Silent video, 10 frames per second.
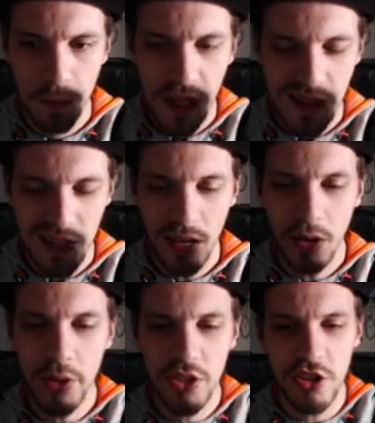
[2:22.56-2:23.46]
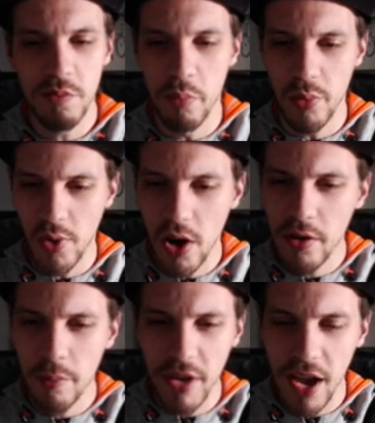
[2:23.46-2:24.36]
See how we just brought
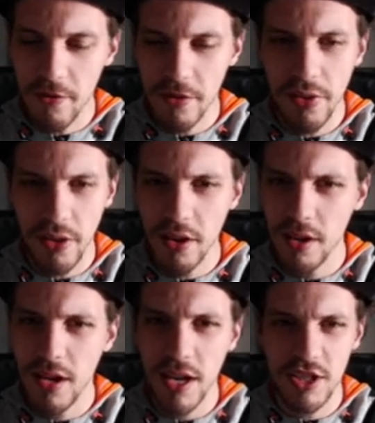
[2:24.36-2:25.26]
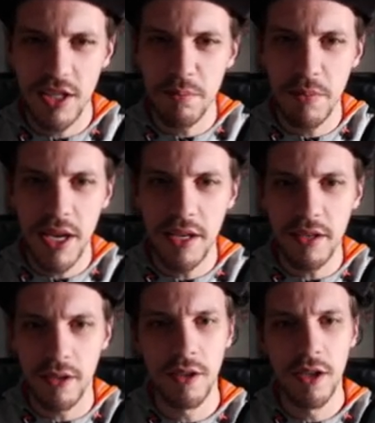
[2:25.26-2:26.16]
up everything and actually made
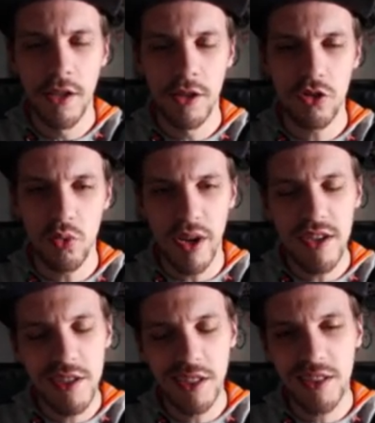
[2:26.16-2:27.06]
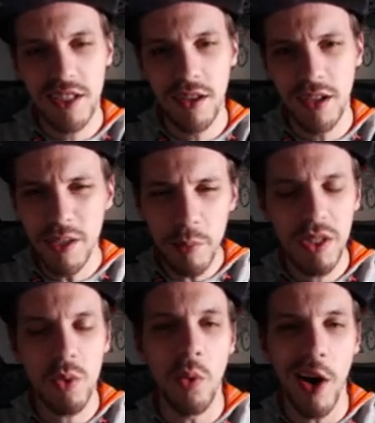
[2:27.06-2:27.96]
the transients a little bit
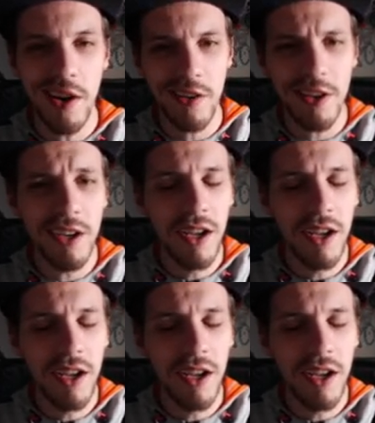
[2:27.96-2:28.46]
quieter,